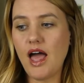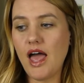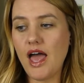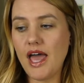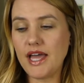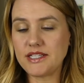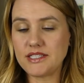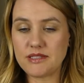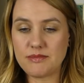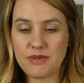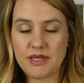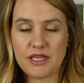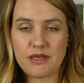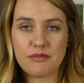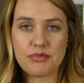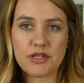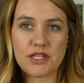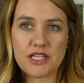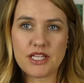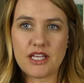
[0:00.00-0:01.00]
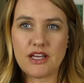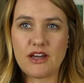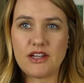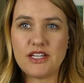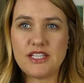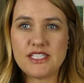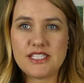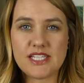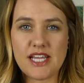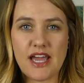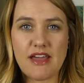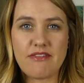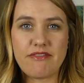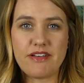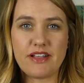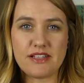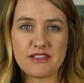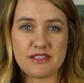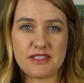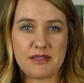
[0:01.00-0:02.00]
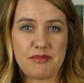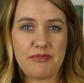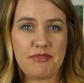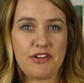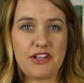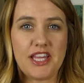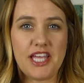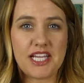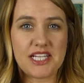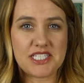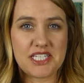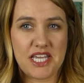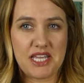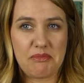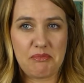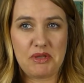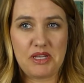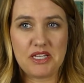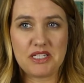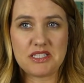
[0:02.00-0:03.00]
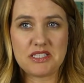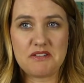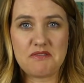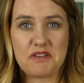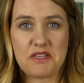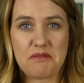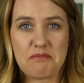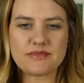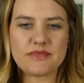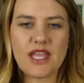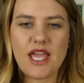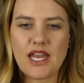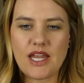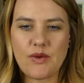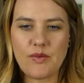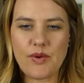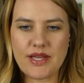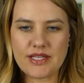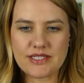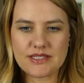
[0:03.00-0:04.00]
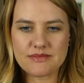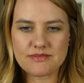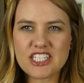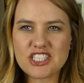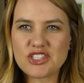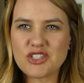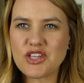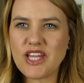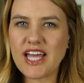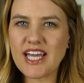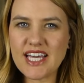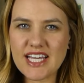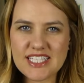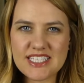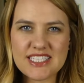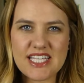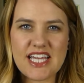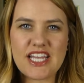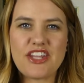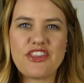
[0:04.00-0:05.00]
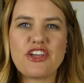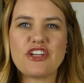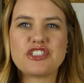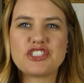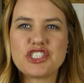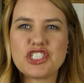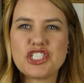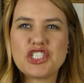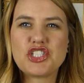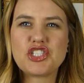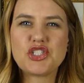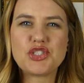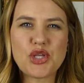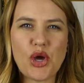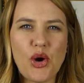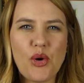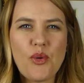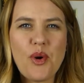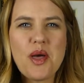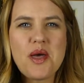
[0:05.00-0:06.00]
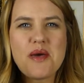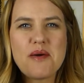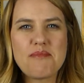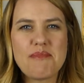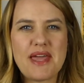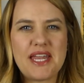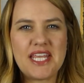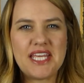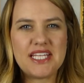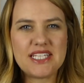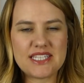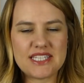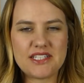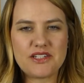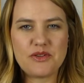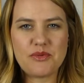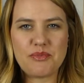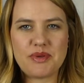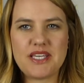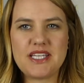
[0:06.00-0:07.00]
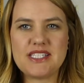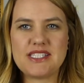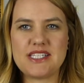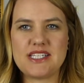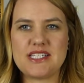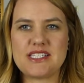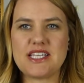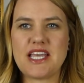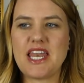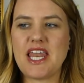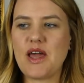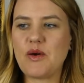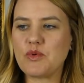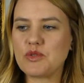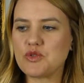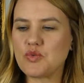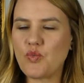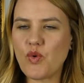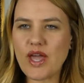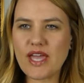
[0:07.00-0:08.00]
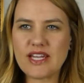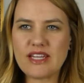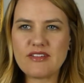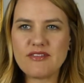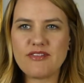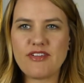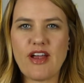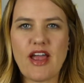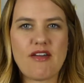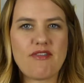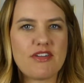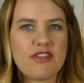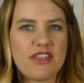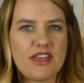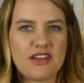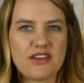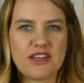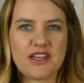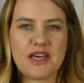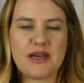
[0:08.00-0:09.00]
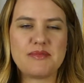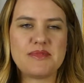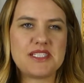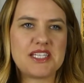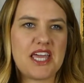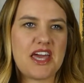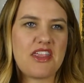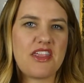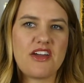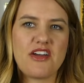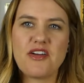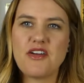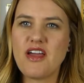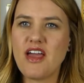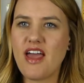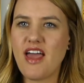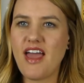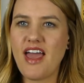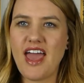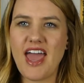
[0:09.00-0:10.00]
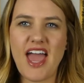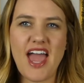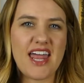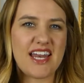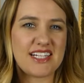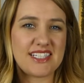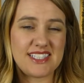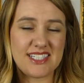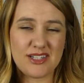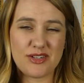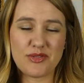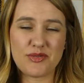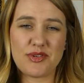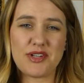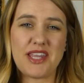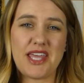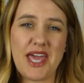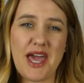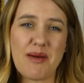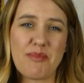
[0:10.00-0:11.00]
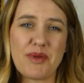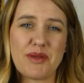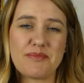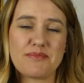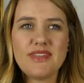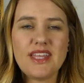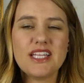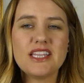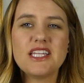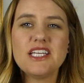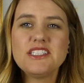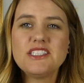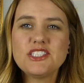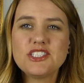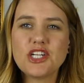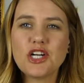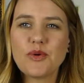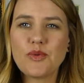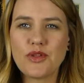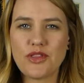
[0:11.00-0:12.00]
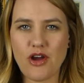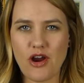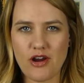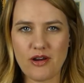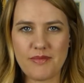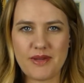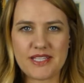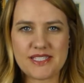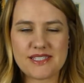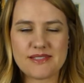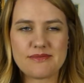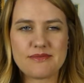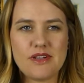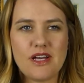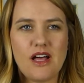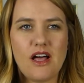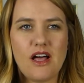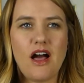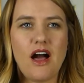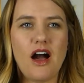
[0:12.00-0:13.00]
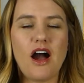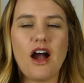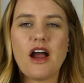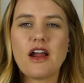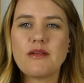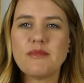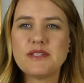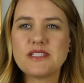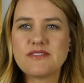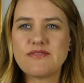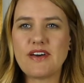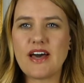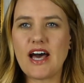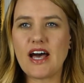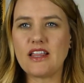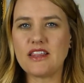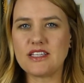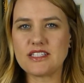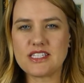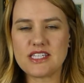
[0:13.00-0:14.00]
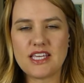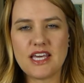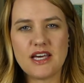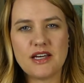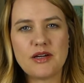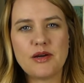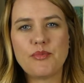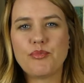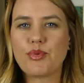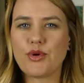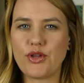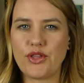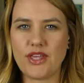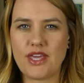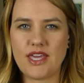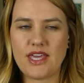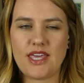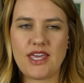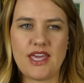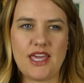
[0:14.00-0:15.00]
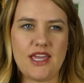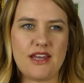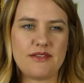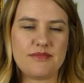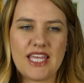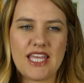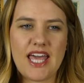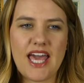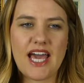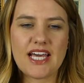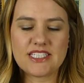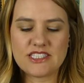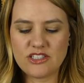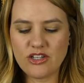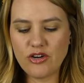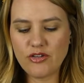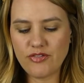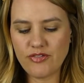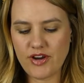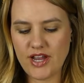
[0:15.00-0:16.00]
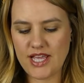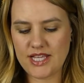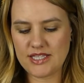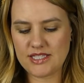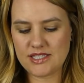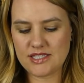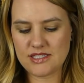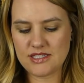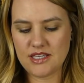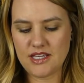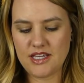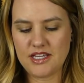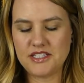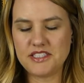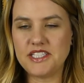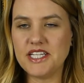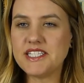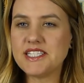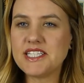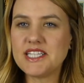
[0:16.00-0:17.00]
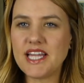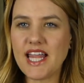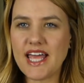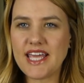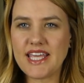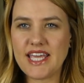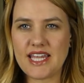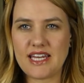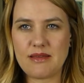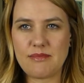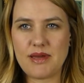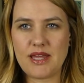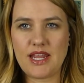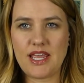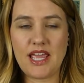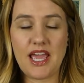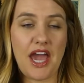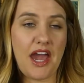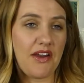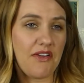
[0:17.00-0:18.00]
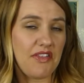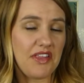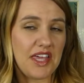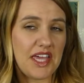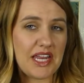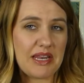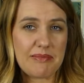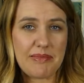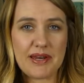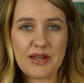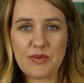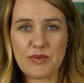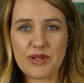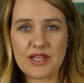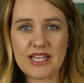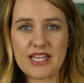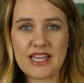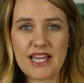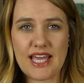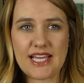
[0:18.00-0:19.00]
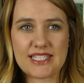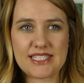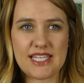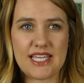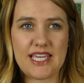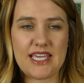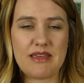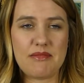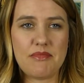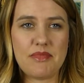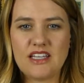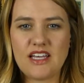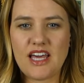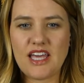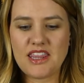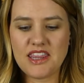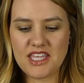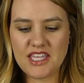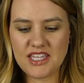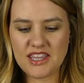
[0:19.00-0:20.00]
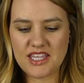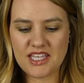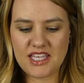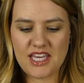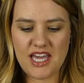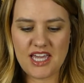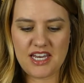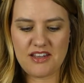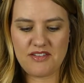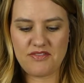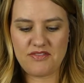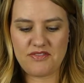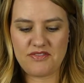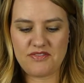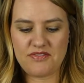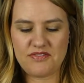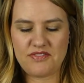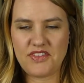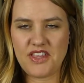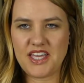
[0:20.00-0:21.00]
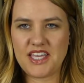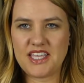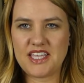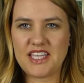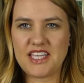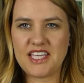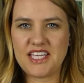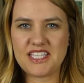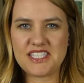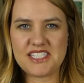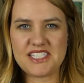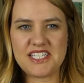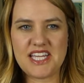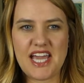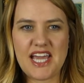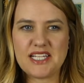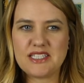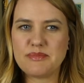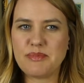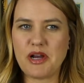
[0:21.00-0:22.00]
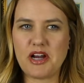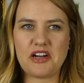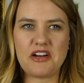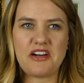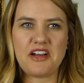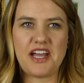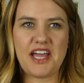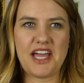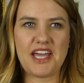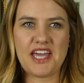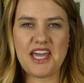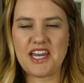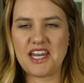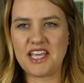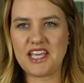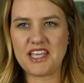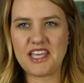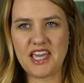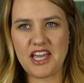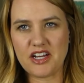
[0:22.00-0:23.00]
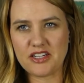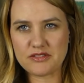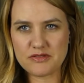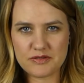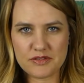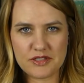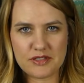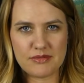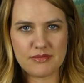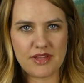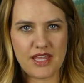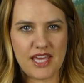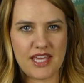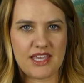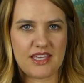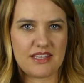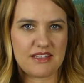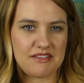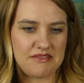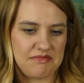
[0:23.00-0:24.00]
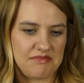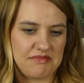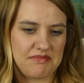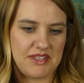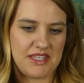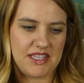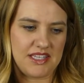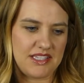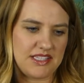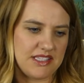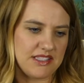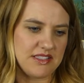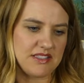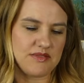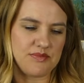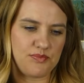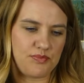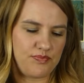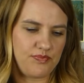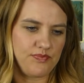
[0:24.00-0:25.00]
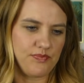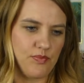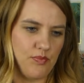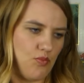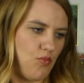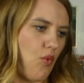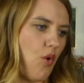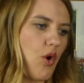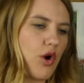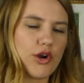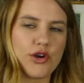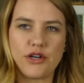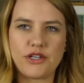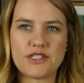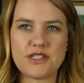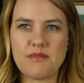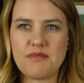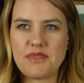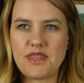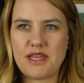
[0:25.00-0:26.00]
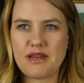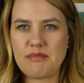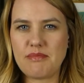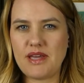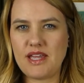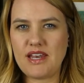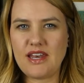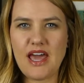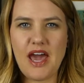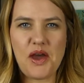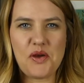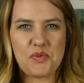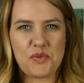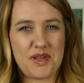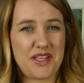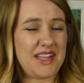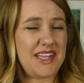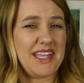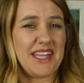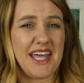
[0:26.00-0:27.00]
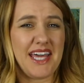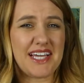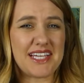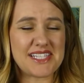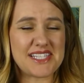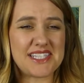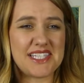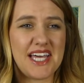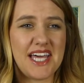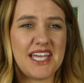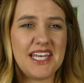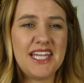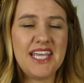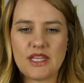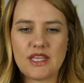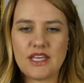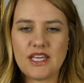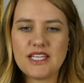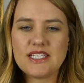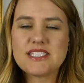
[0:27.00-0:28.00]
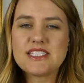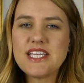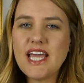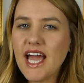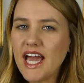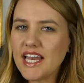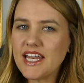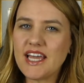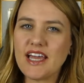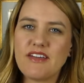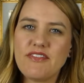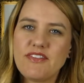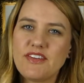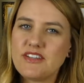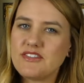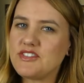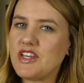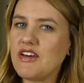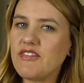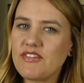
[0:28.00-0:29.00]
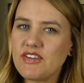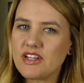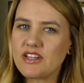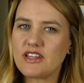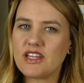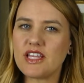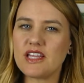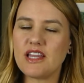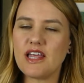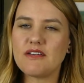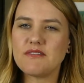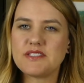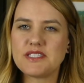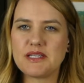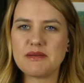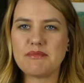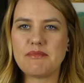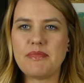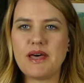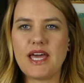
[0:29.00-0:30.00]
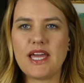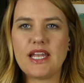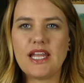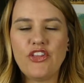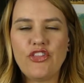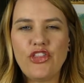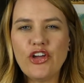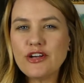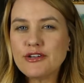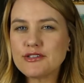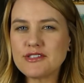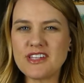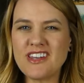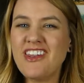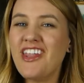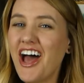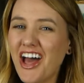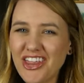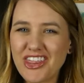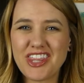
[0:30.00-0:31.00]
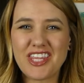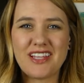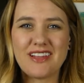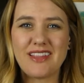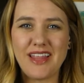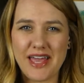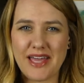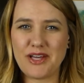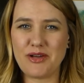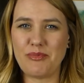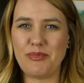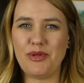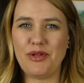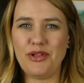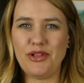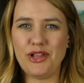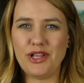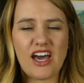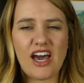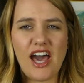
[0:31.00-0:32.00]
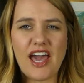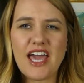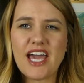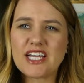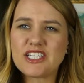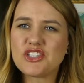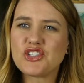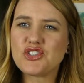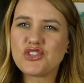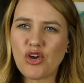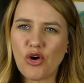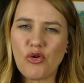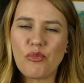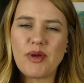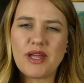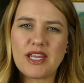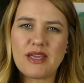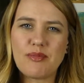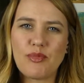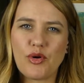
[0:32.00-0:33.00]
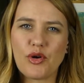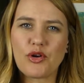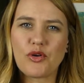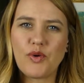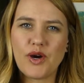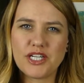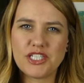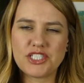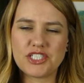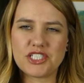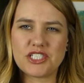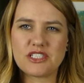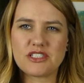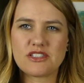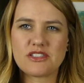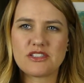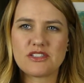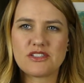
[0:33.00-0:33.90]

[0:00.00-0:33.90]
And to be completely honest, I fell asleep for like 10 minutes of it. Anyways, so like I said, there's just so many little pieces and I was waiting for everything to come together and it didn't really happen. Let's start with Artemis. Artemis Fowl, this young, brilliant kid, has no friends, doesn't like anybody. I don't think anybody really likes him. I think the kind of, like, his dad's partner guy kind of cares for him, like, he's his ward or something, but not really like a son. His dad, I feel, definitely loves him, but there's nothing likable. I had so many more questions.